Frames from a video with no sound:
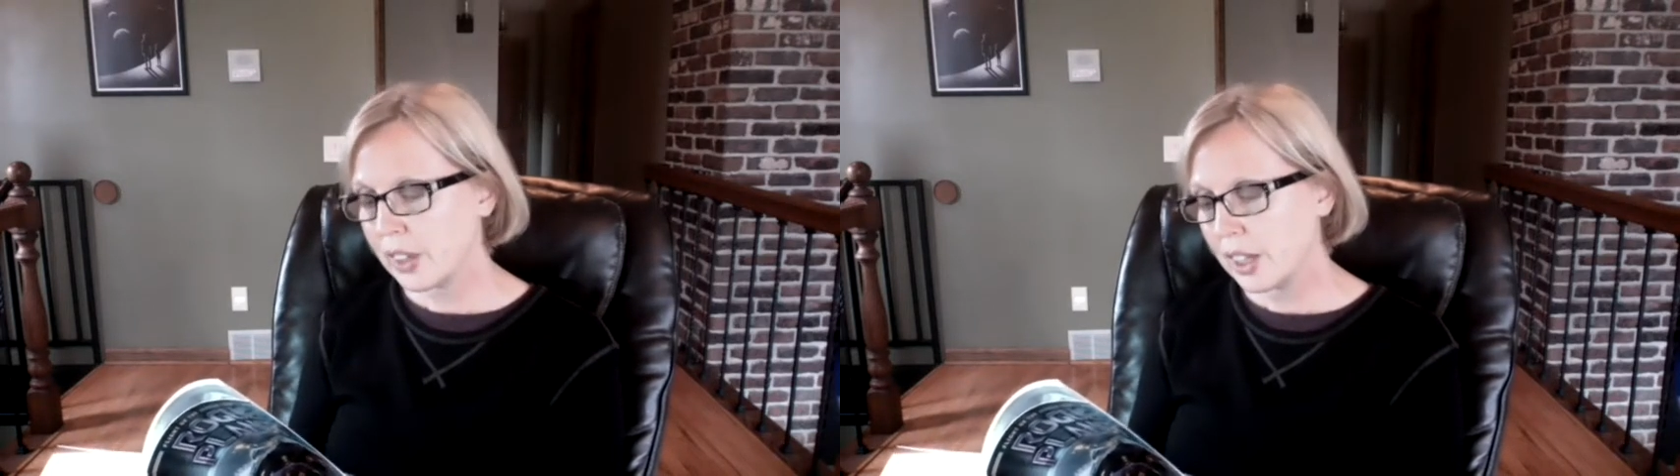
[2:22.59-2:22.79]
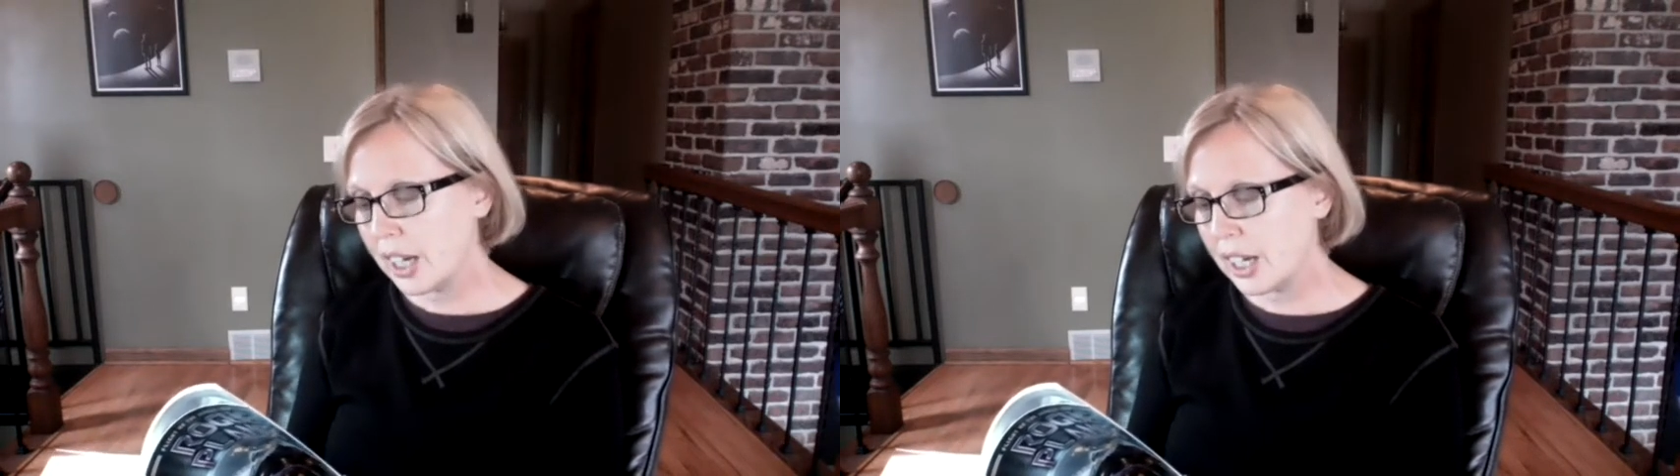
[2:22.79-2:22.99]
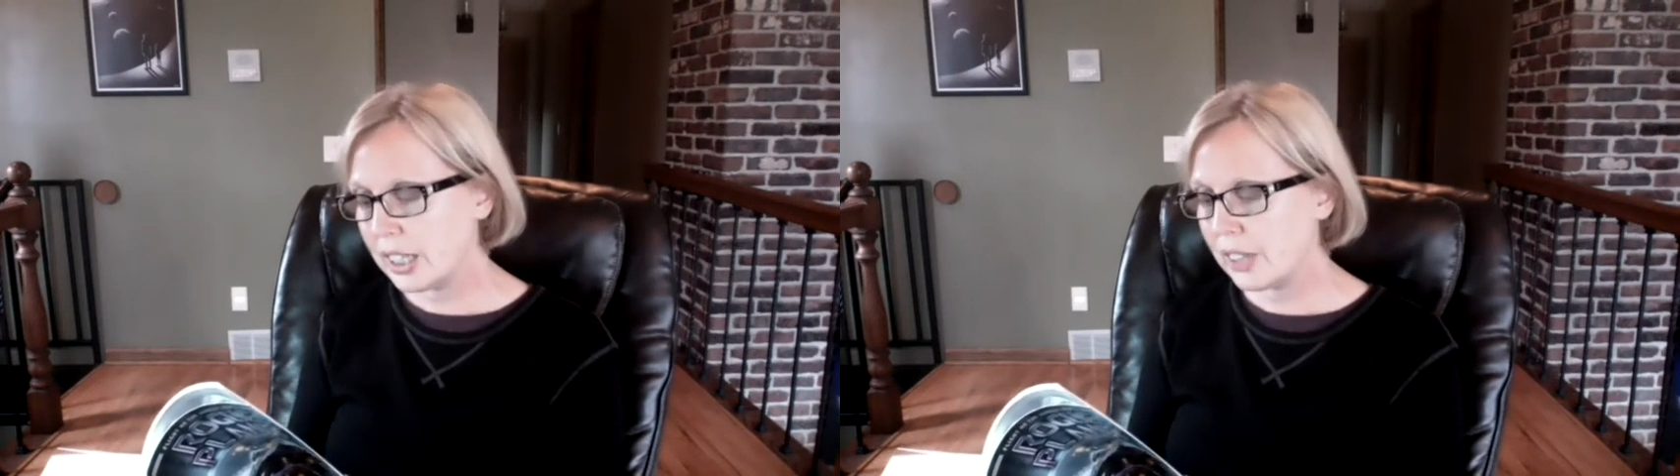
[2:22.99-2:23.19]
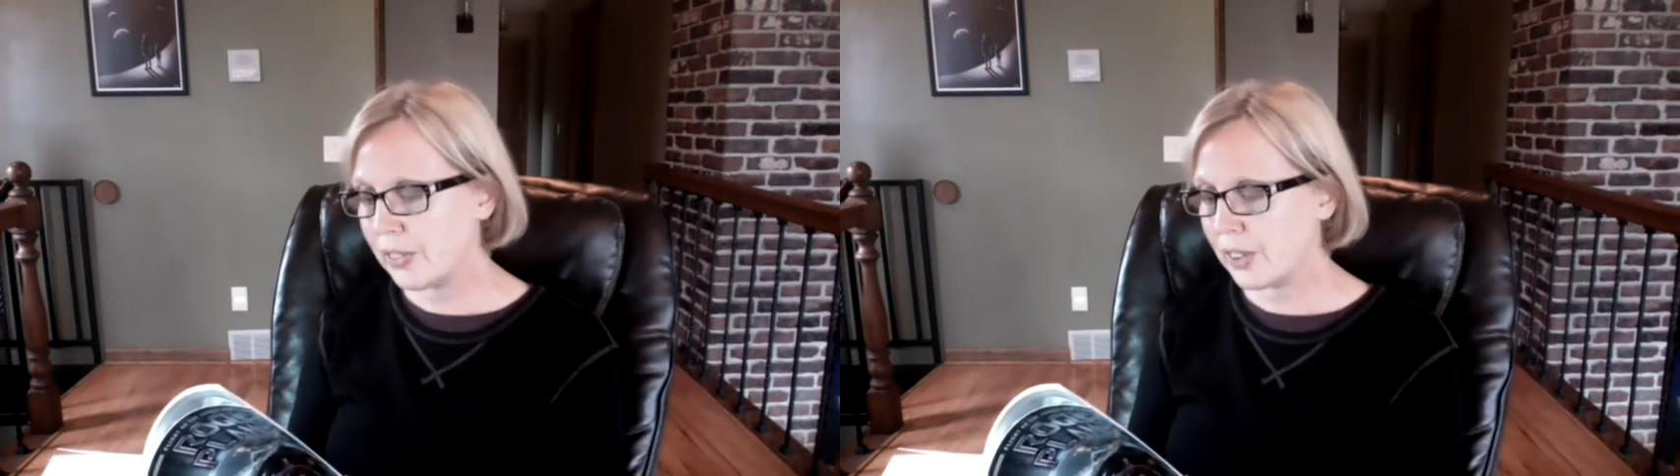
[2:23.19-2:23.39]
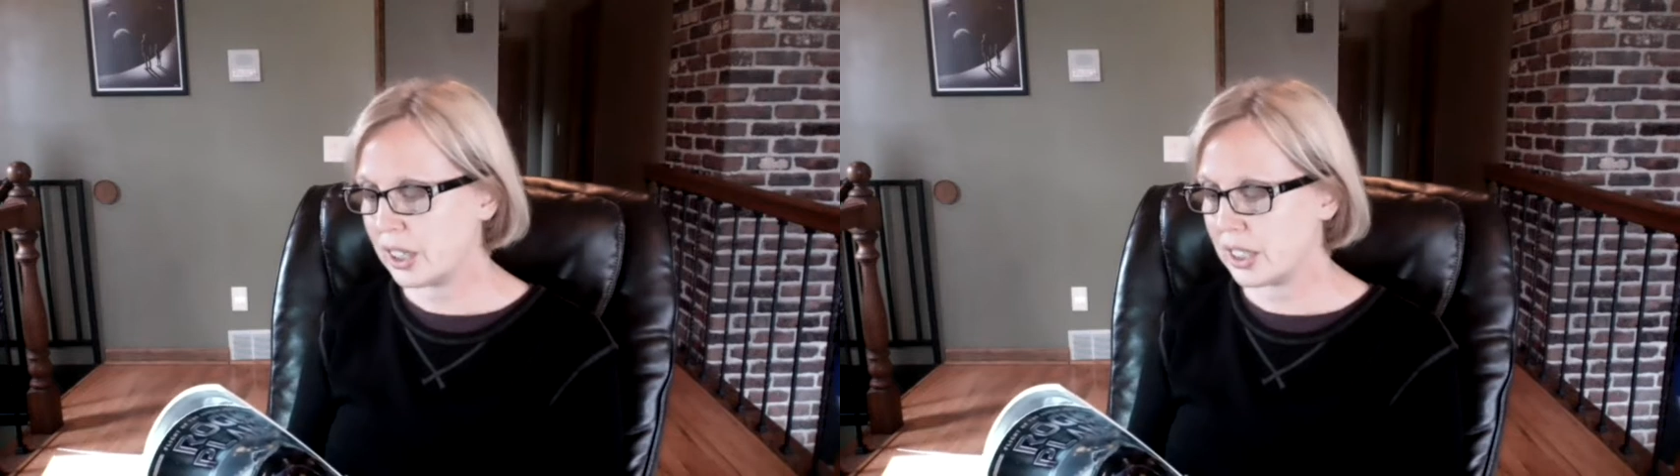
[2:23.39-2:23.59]
Any
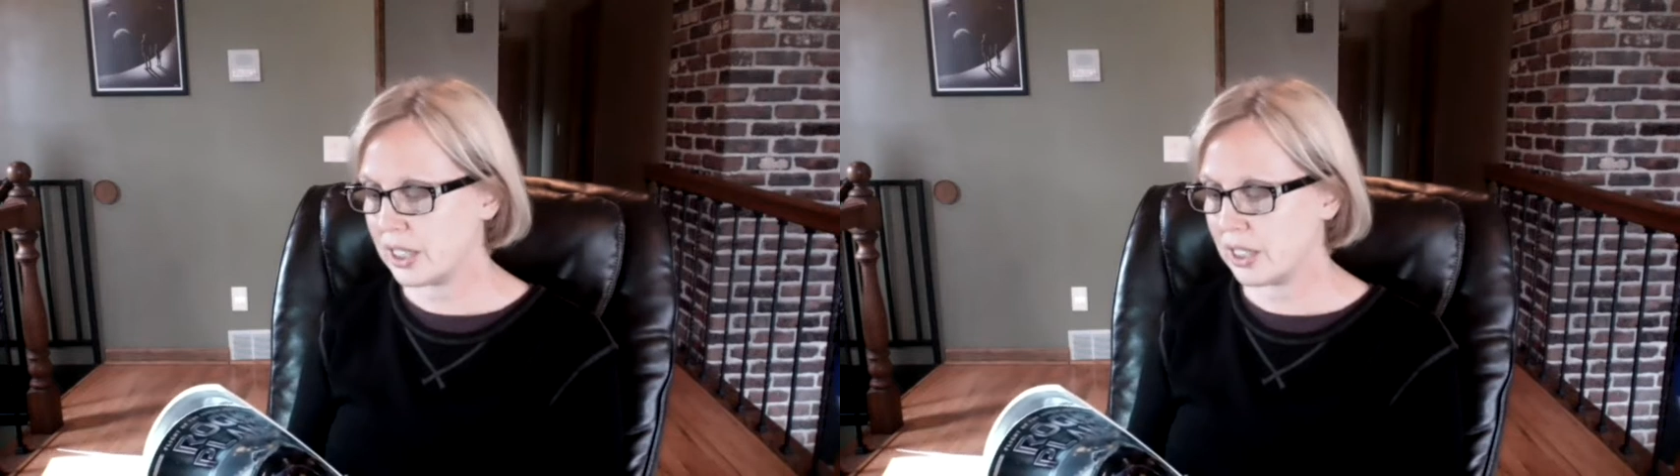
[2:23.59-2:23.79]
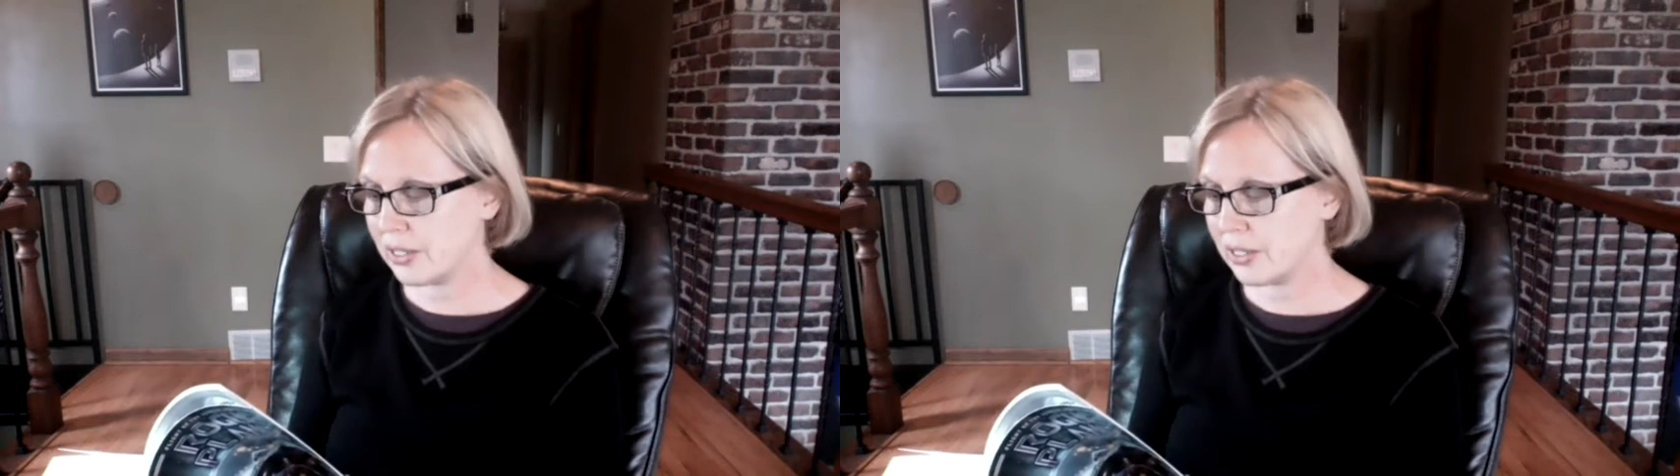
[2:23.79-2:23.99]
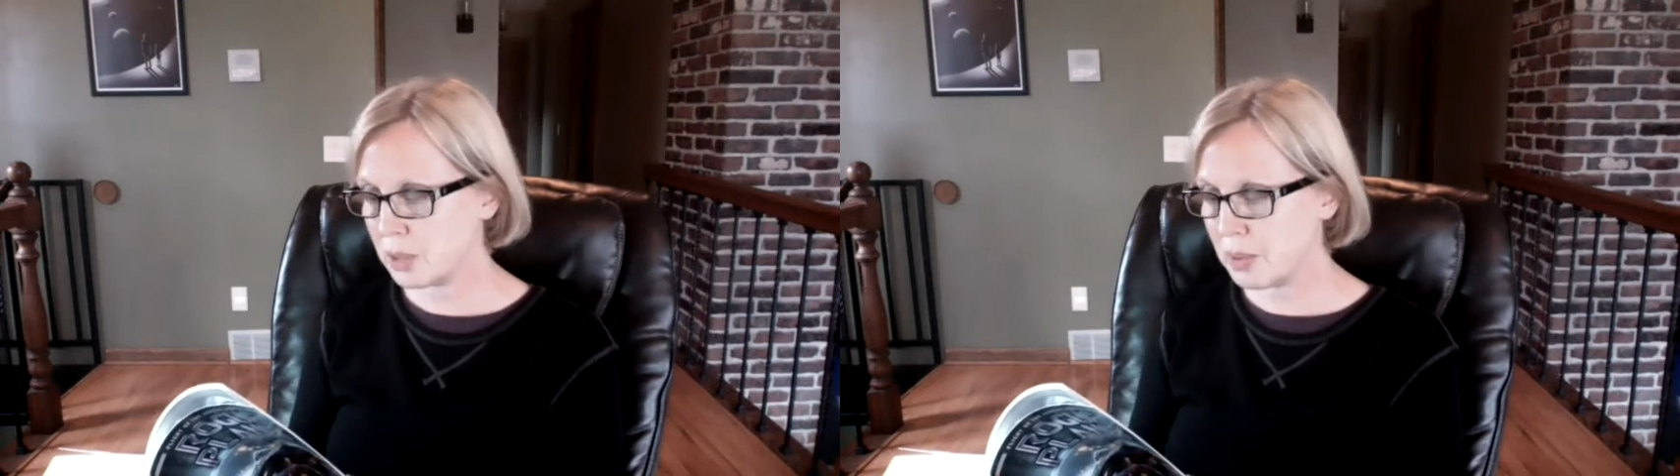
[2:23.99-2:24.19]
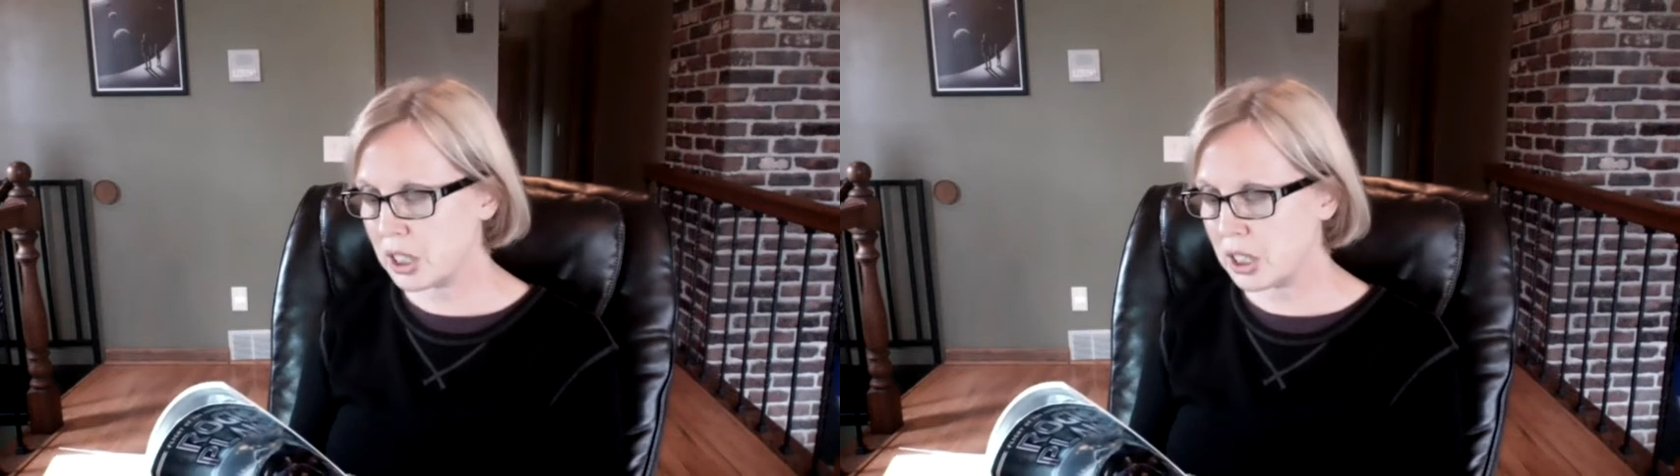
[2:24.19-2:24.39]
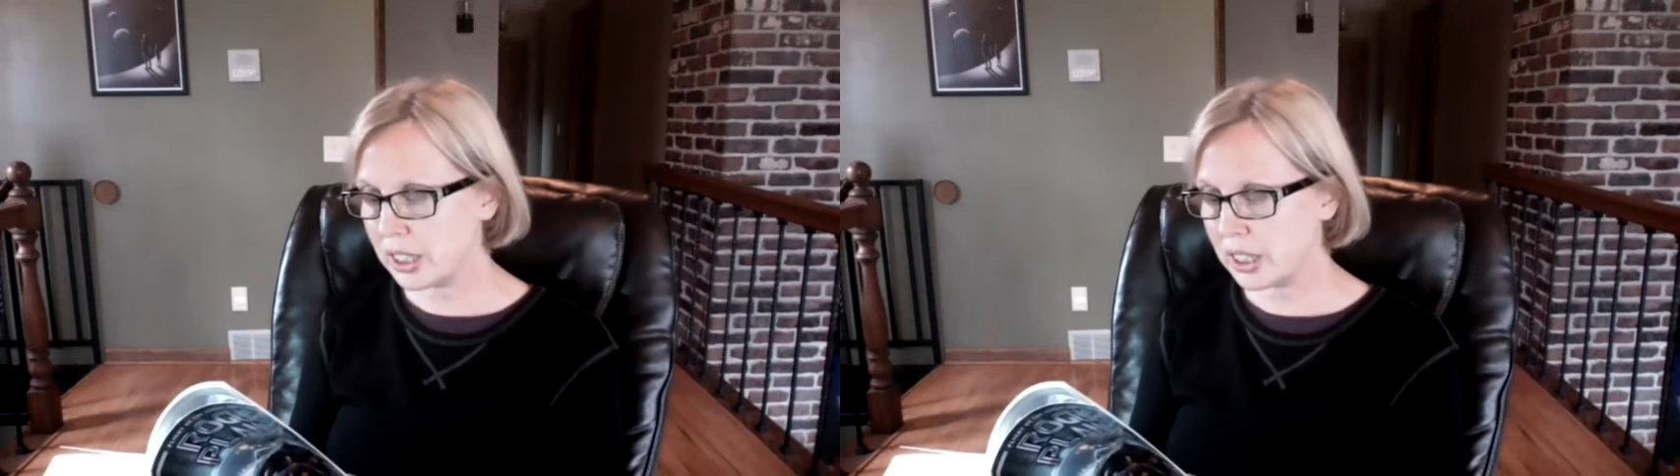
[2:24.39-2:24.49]
relative, especially a